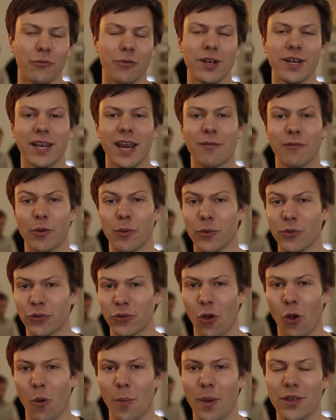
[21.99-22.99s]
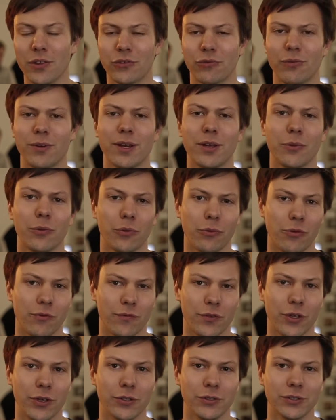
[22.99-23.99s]
reading everyone's comments, reading all the
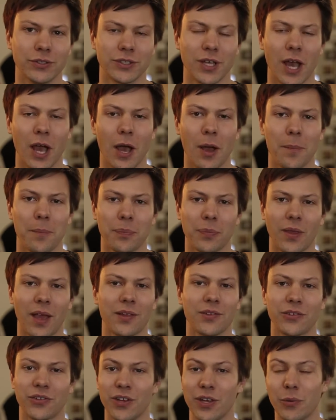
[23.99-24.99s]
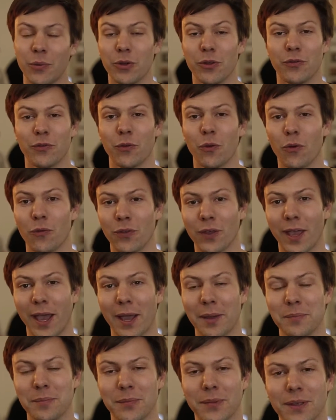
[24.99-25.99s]
reviews and seeing what you thought of the
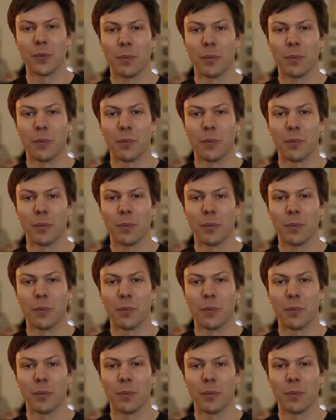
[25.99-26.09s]
game.